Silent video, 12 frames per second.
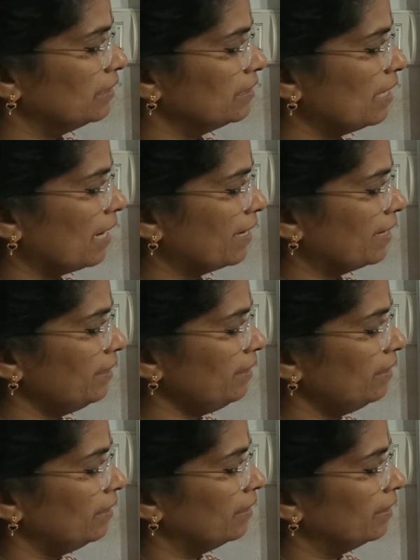
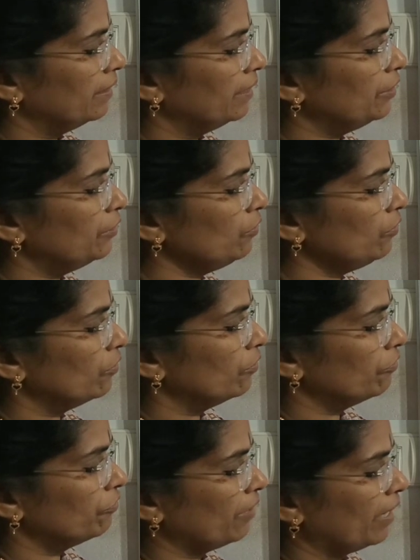9 into
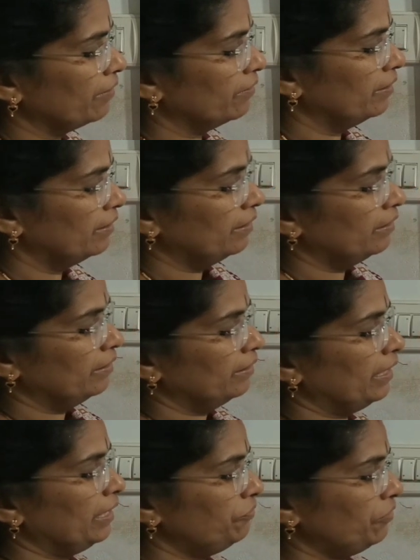5.
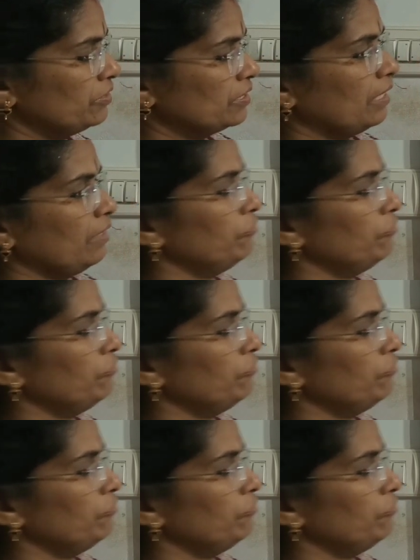8 5s are